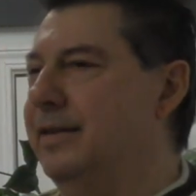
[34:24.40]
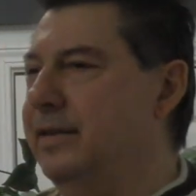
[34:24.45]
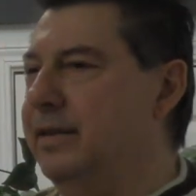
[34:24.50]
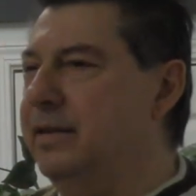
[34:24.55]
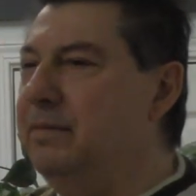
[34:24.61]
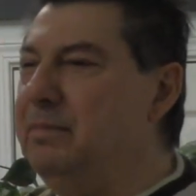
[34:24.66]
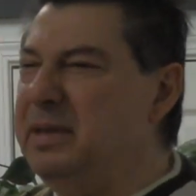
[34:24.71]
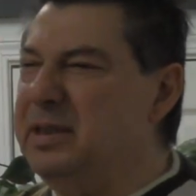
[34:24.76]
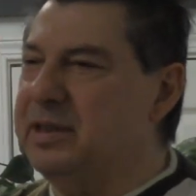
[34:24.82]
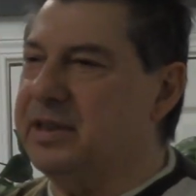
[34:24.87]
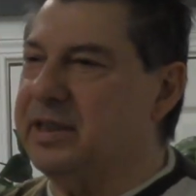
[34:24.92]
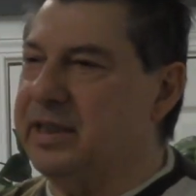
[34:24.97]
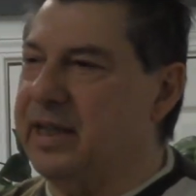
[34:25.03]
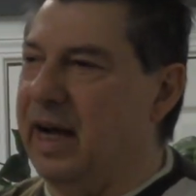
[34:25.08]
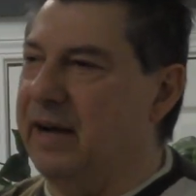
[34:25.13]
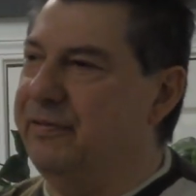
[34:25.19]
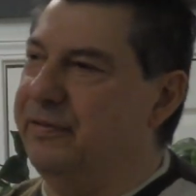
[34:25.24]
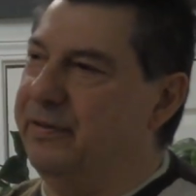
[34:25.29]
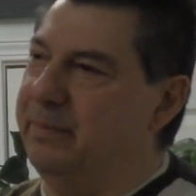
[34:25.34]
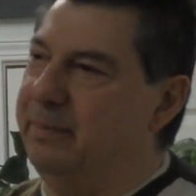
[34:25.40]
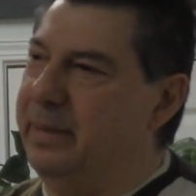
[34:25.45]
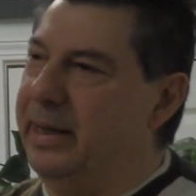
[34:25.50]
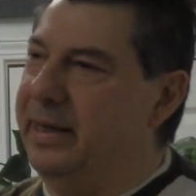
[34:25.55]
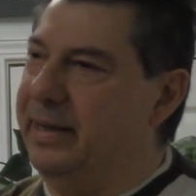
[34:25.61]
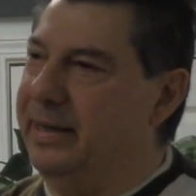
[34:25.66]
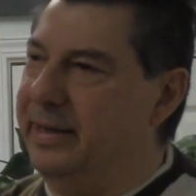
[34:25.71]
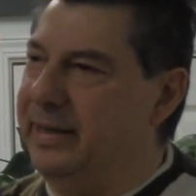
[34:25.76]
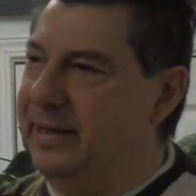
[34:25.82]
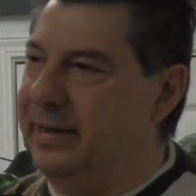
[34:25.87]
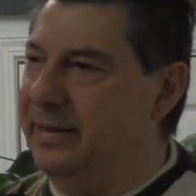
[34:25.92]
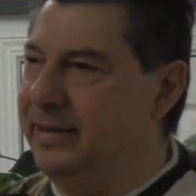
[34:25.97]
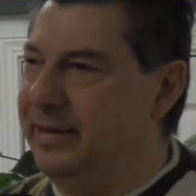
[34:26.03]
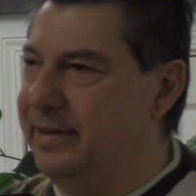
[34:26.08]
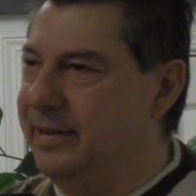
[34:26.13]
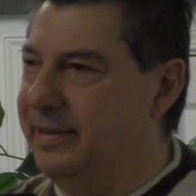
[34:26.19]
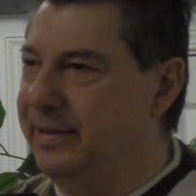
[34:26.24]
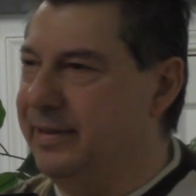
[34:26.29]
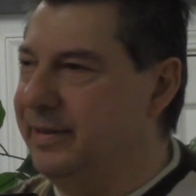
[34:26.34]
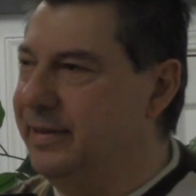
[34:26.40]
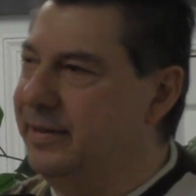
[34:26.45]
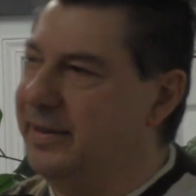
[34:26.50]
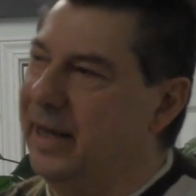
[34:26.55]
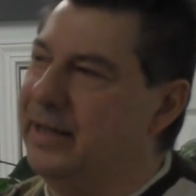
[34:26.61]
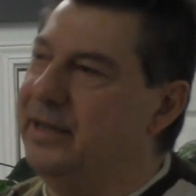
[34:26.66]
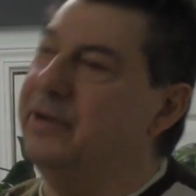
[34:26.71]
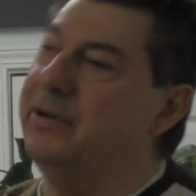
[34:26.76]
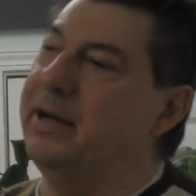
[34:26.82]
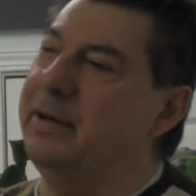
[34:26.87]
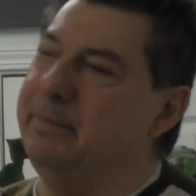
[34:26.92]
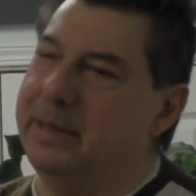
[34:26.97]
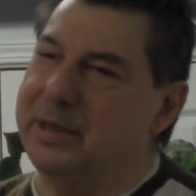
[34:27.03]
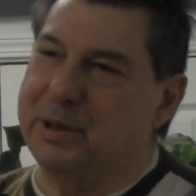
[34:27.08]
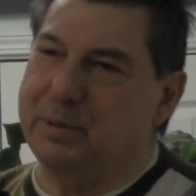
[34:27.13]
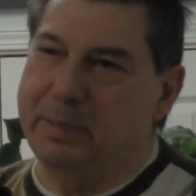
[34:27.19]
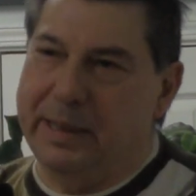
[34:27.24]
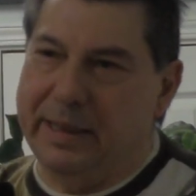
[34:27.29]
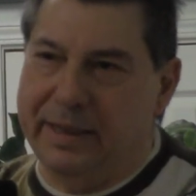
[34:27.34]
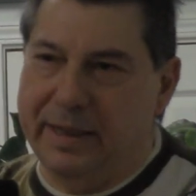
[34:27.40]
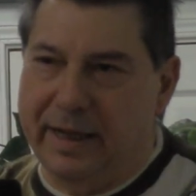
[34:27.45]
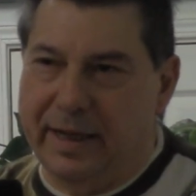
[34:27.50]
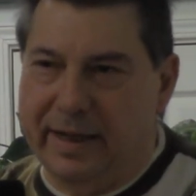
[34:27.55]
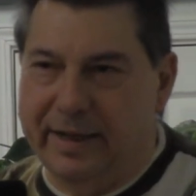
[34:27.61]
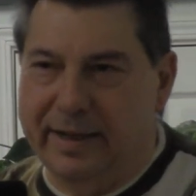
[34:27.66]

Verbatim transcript: let me just stop for a minute here. I know they miss me in there.